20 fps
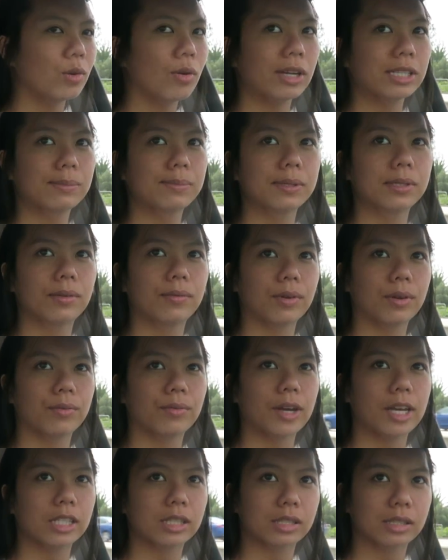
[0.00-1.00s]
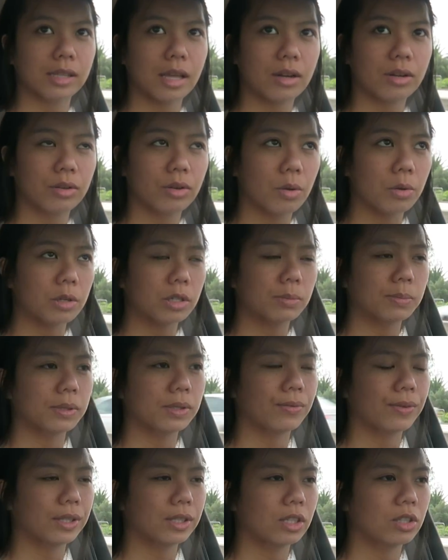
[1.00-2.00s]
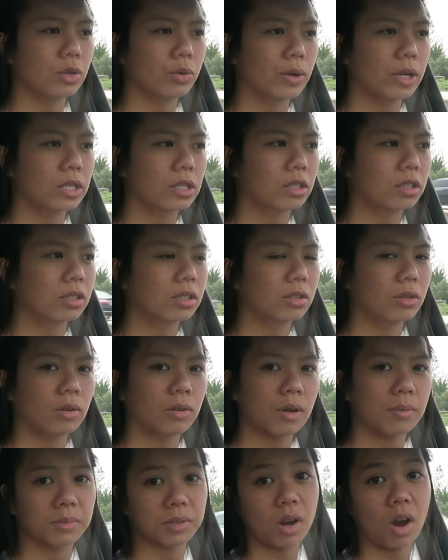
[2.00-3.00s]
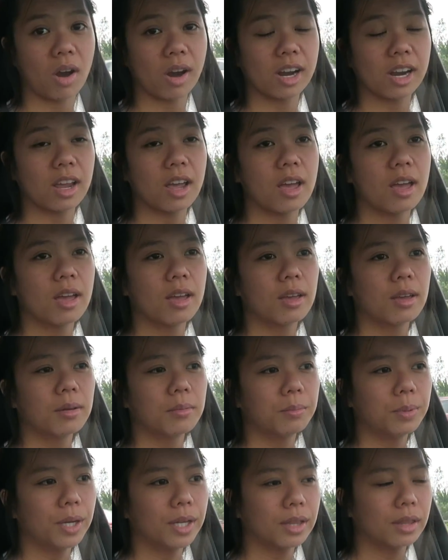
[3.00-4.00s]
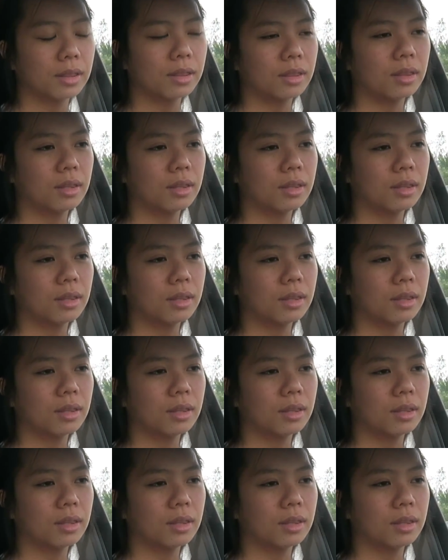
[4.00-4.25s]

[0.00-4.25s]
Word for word: you all specific advice because I don't know your specific situation, so I'm sorry. But